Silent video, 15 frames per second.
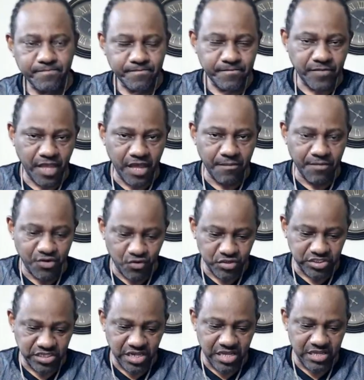Yeah, you know,
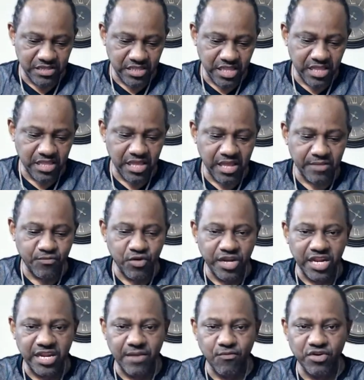say one of
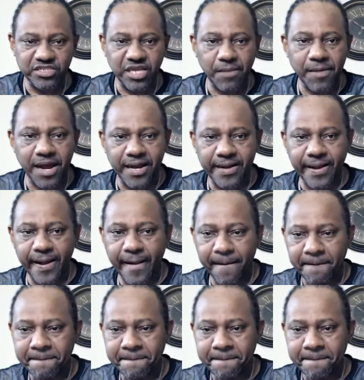them was a banker